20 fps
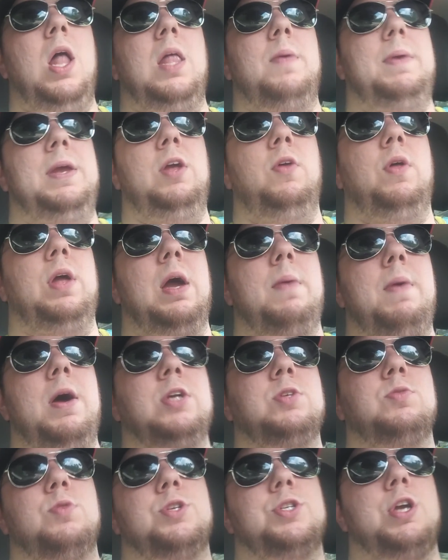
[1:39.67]
healing, I
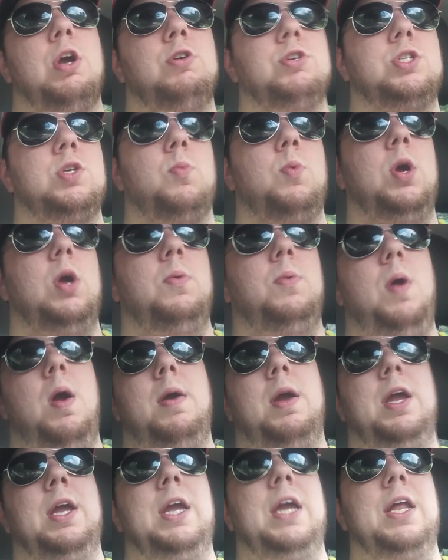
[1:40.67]
might as well just go somewhere where
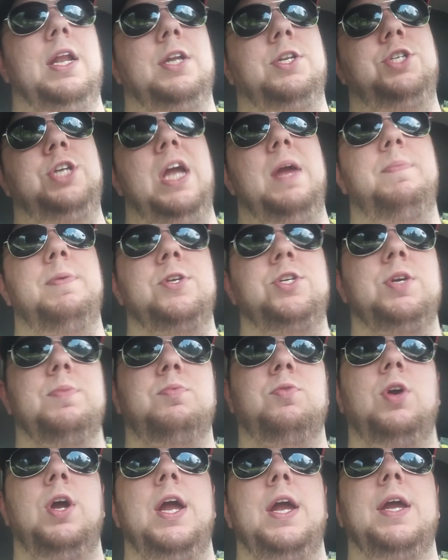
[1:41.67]
I'm going to get a
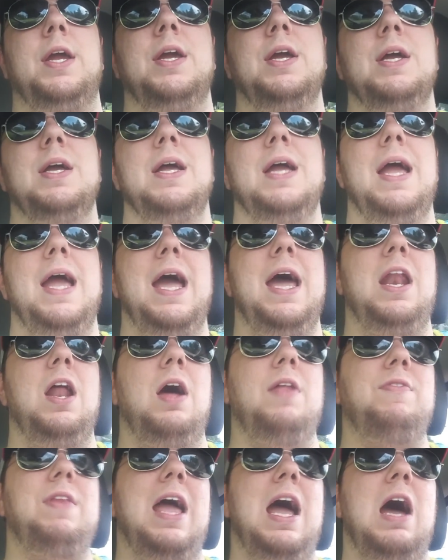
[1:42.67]
championship ring.
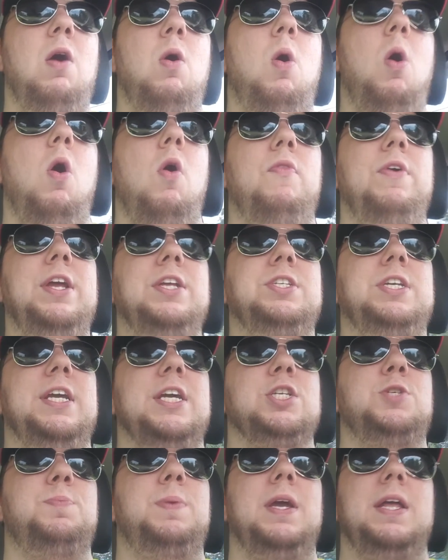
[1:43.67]
And now all these
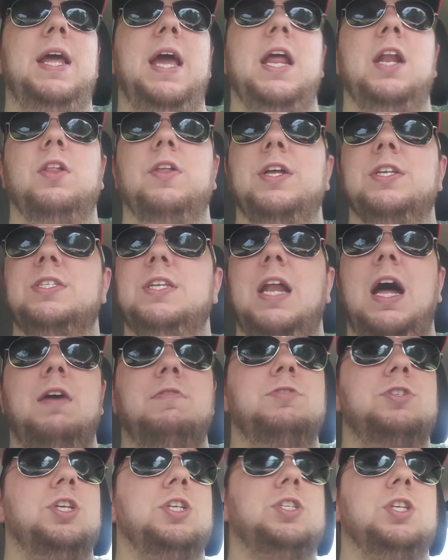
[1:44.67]
ESPN analysts, and
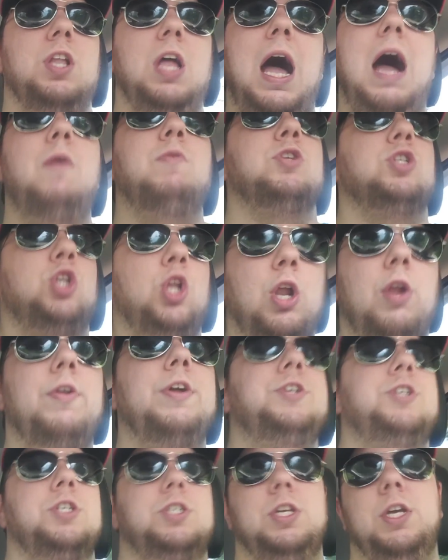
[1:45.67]
I was
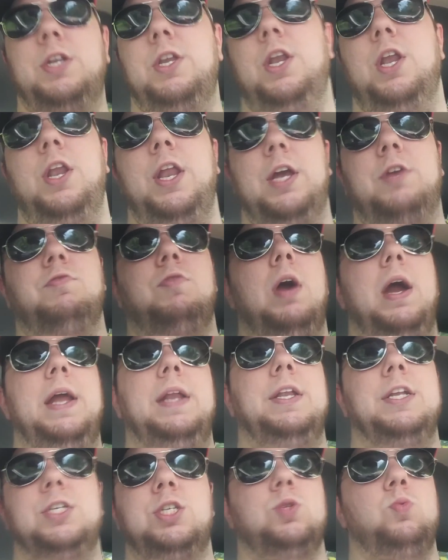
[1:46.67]
literally just listening to Nick
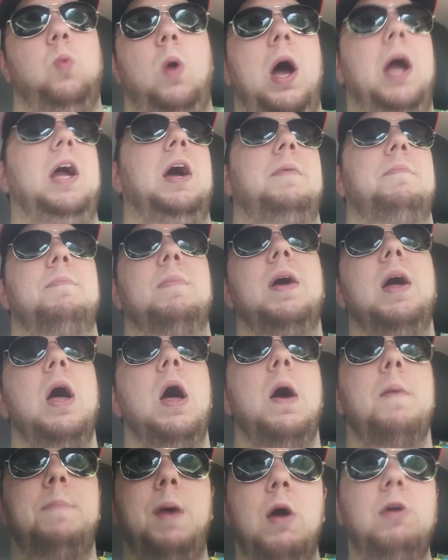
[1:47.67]
Wright, and this is why
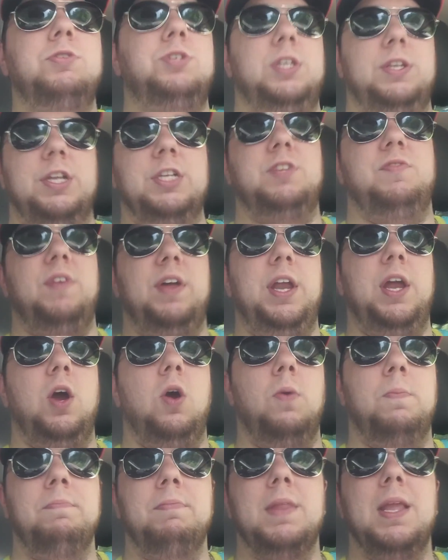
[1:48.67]
I'm posting this
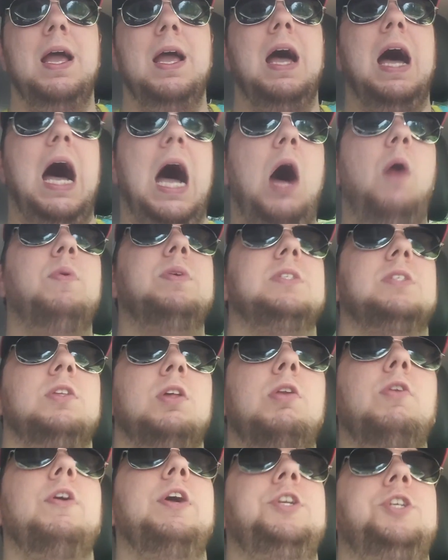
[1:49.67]
video. I was
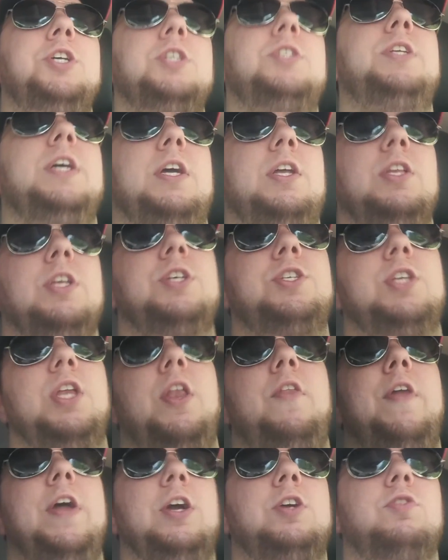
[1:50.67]
literally just
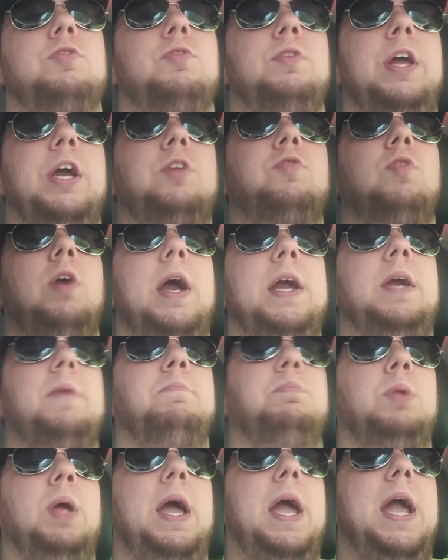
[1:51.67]
listening to Nick Wright
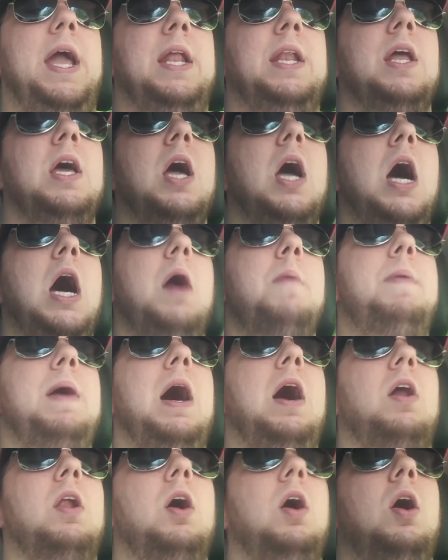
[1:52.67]
complain
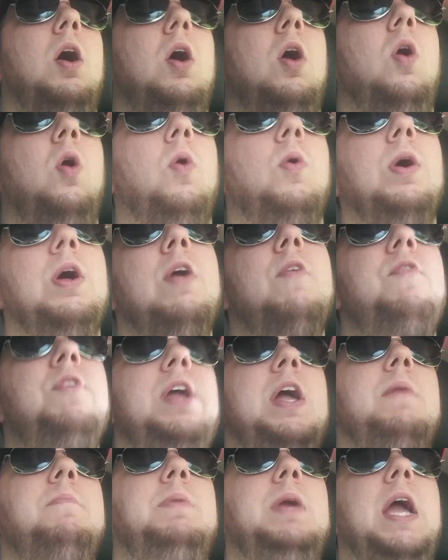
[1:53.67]
about, oh,
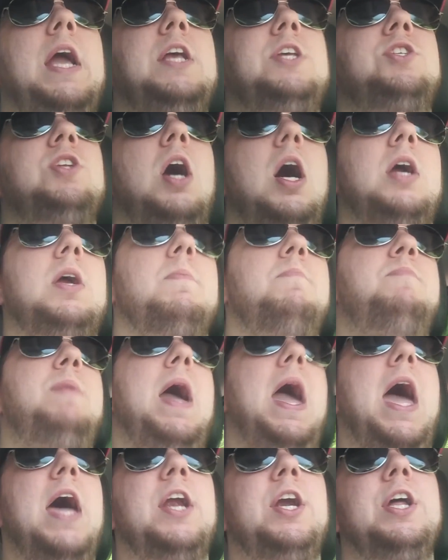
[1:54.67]
the NBA is not
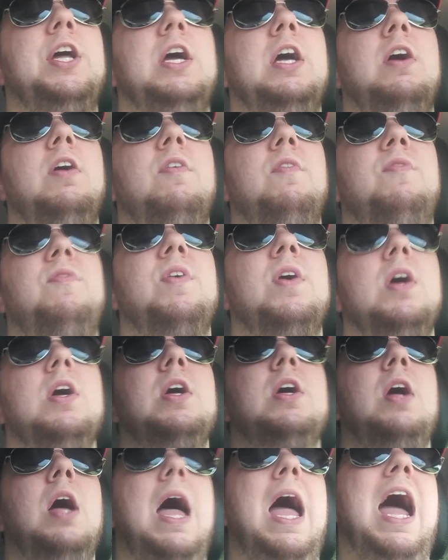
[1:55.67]
competitive.
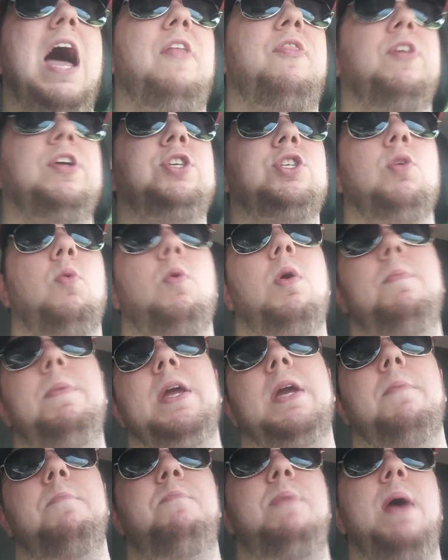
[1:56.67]
Athletes don't want
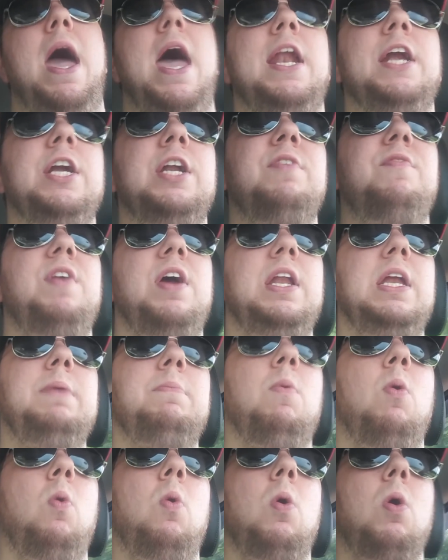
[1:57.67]
to be competitive
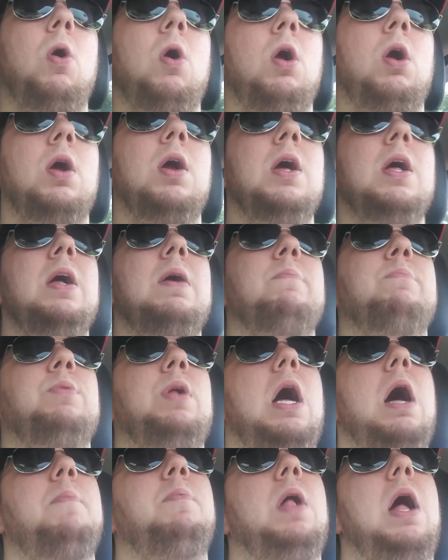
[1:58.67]
anymore.
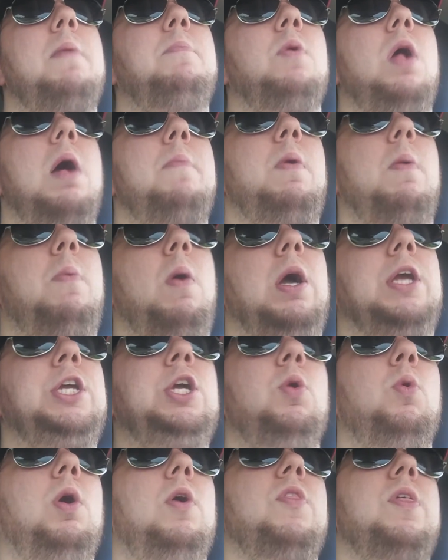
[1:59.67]
Blah, blah, blah, blah, blah.
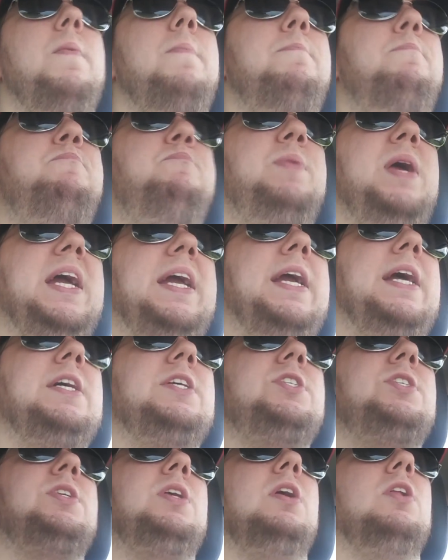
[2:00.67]
You are the
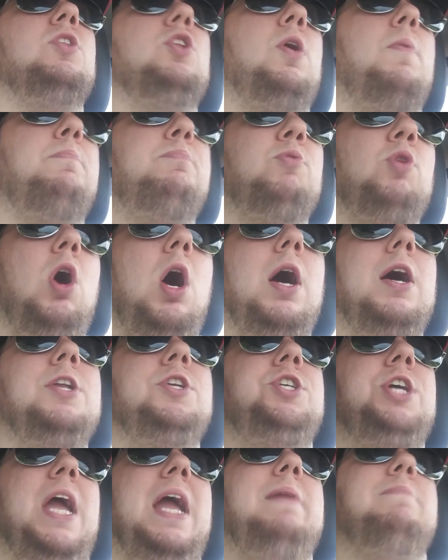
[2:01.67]
biggest
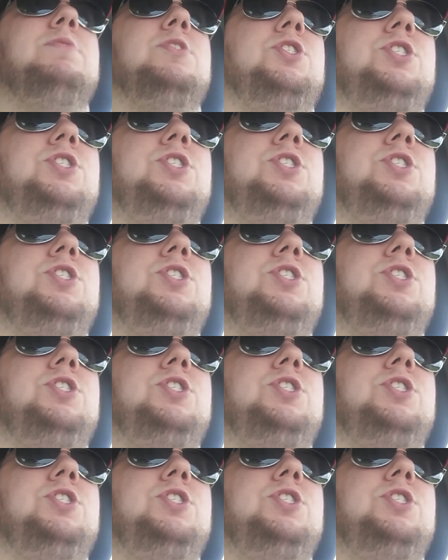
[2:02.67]
LeBron James